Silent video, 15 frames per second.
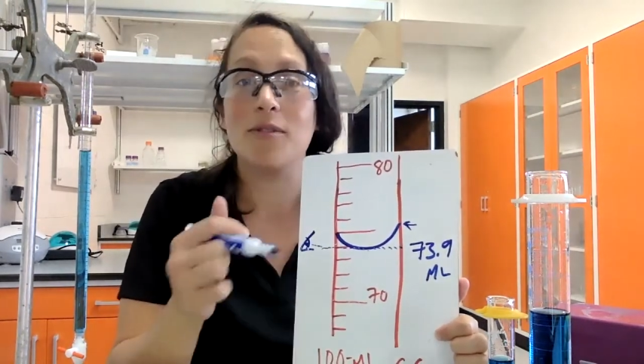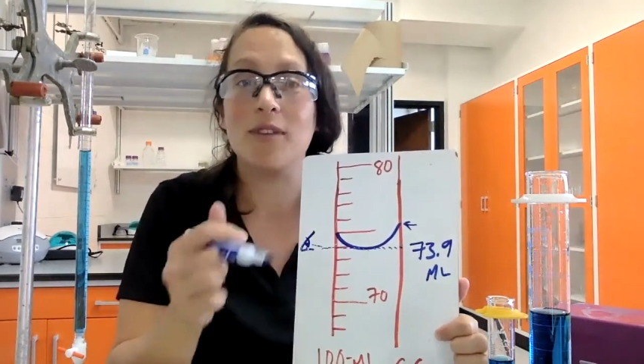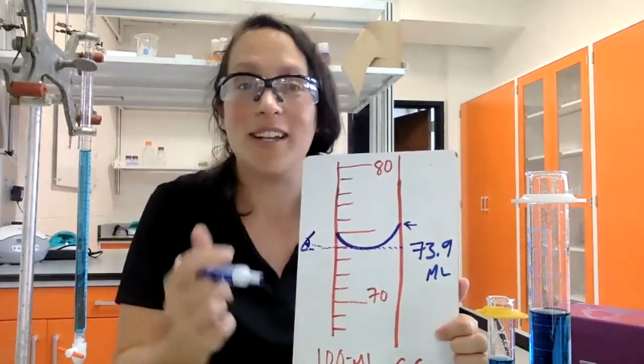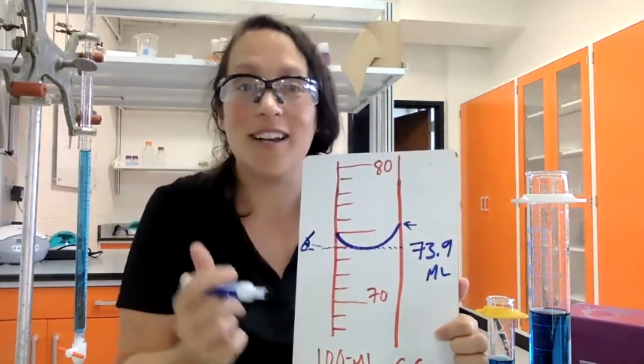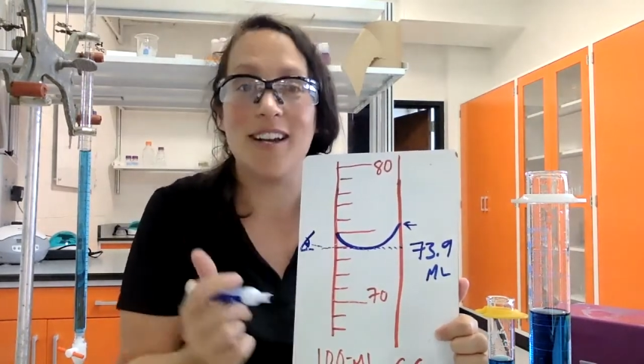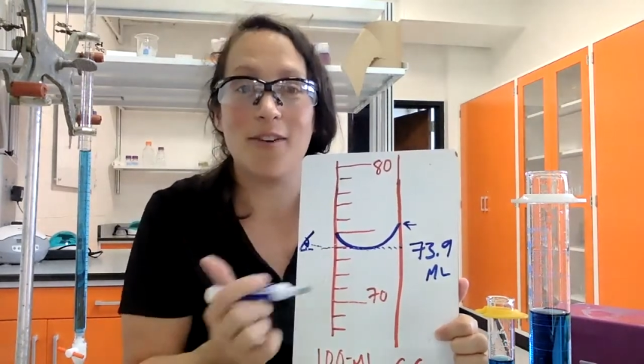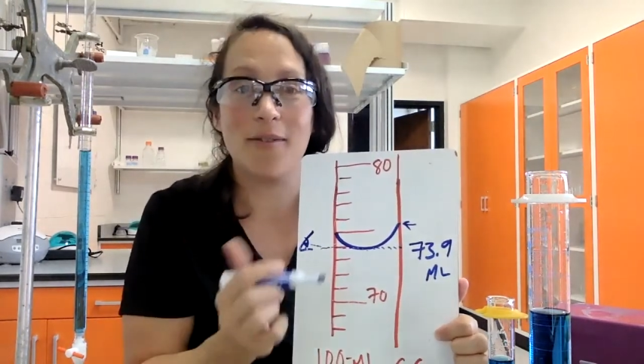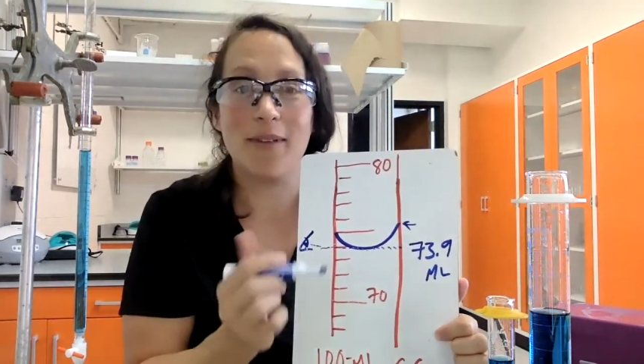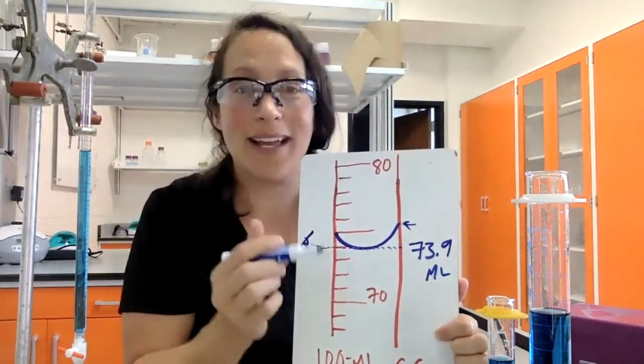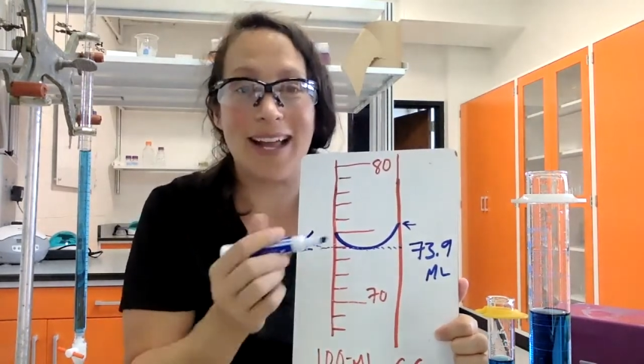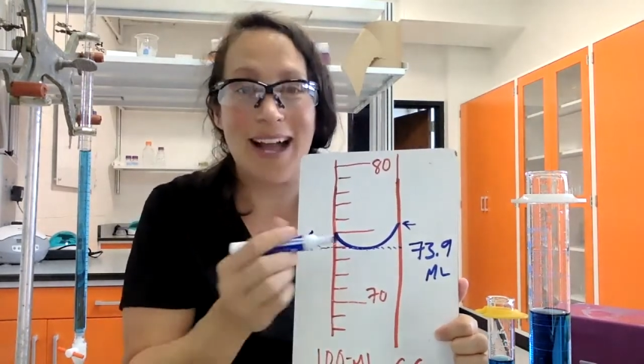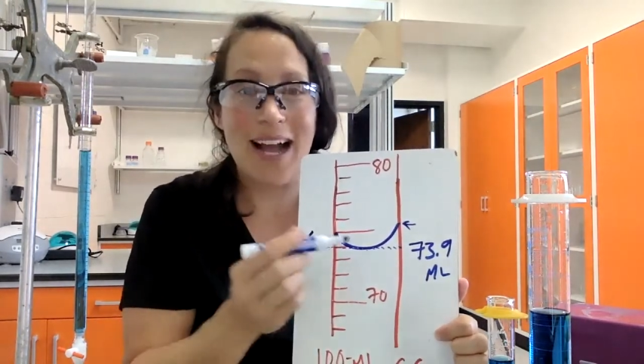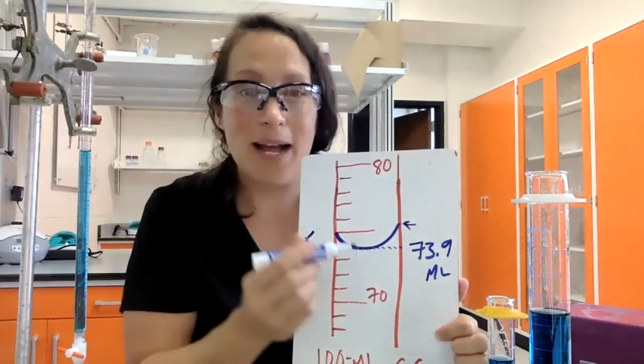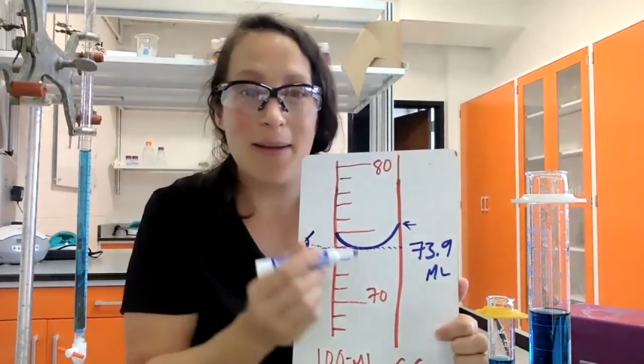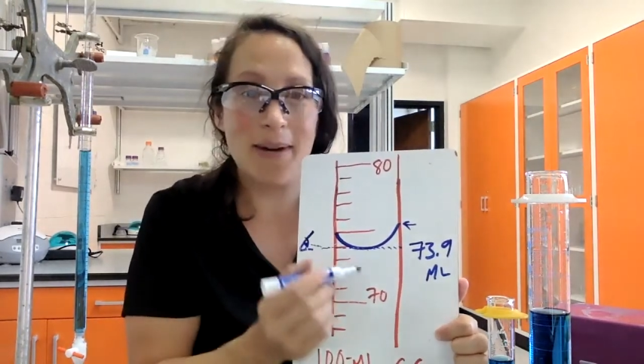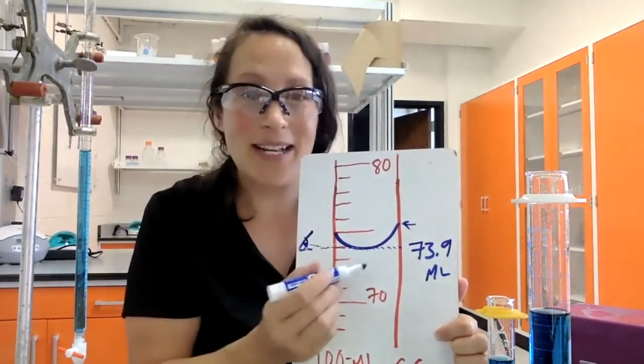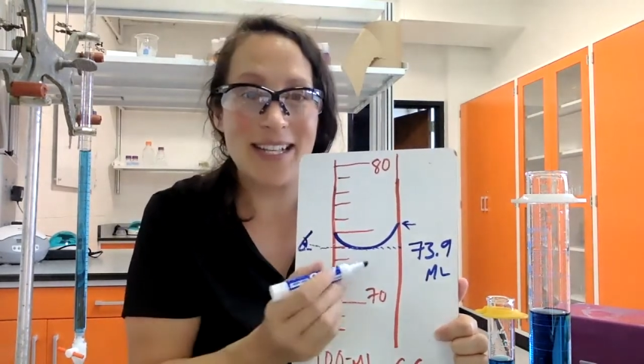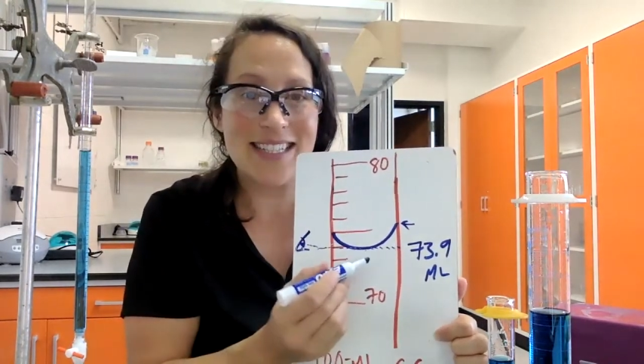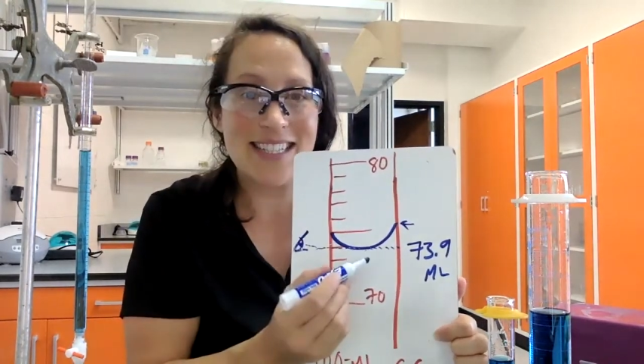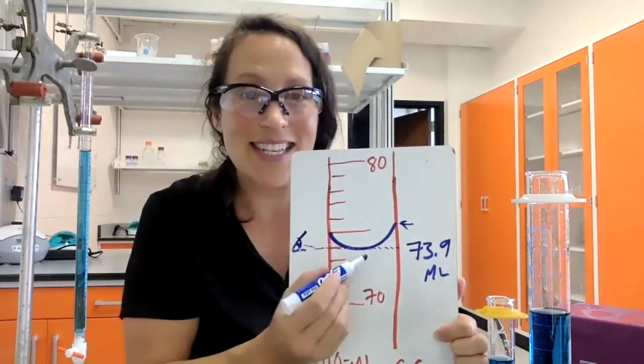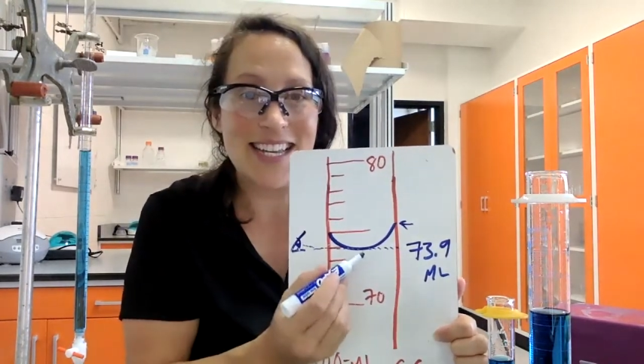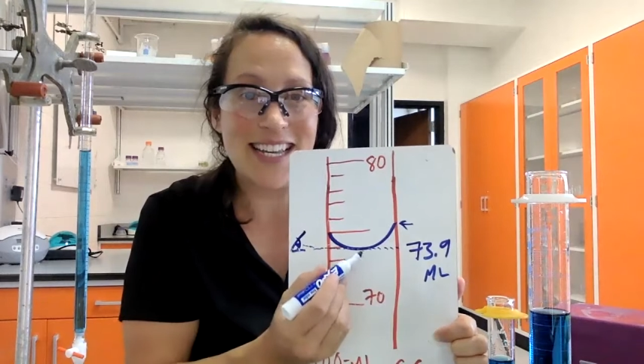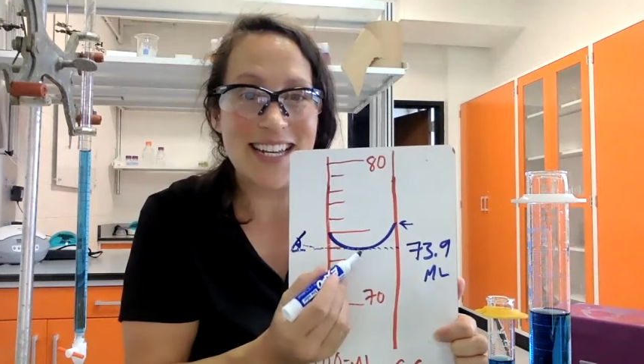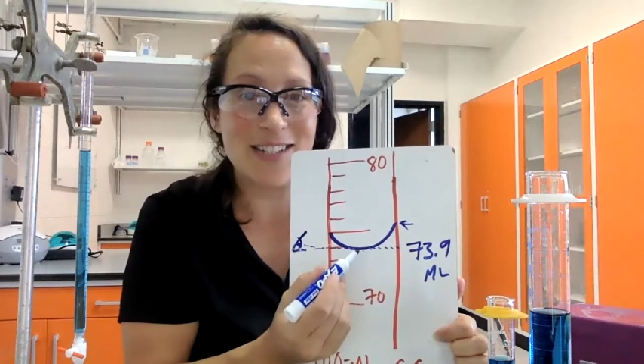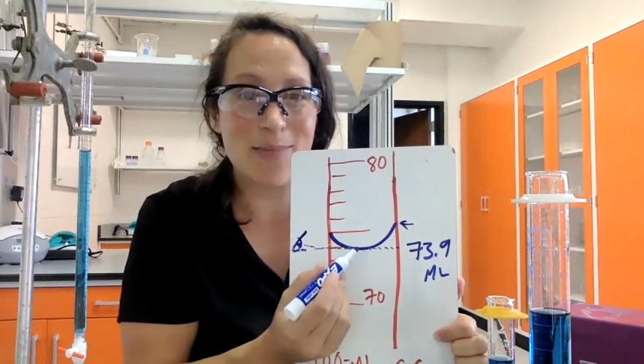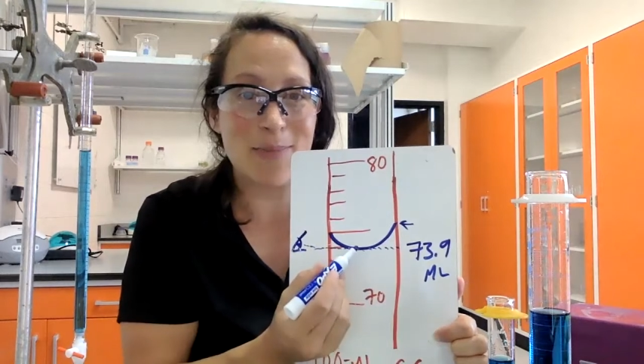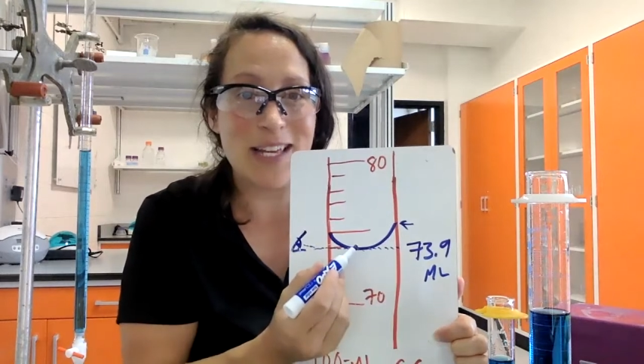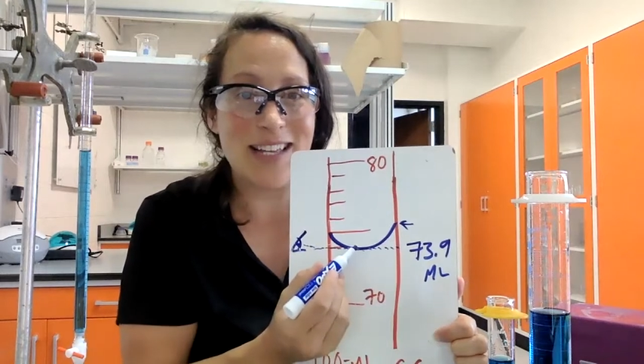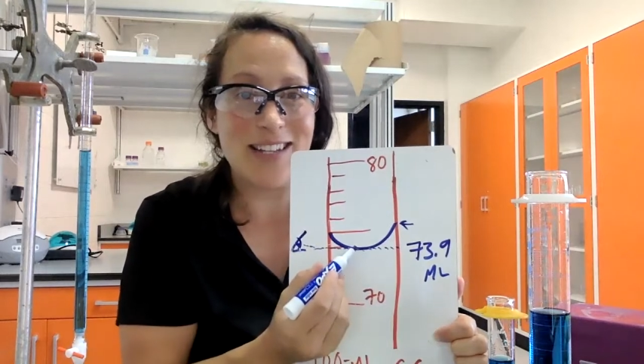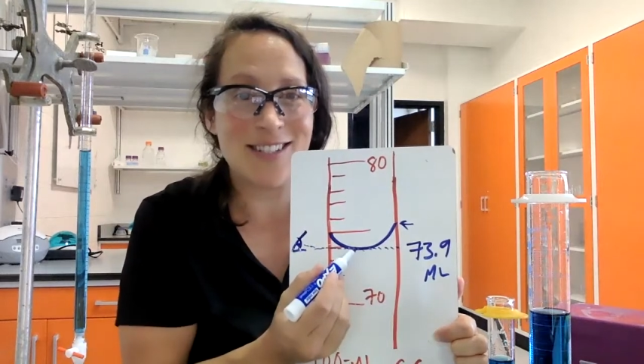You know, like I might see it as being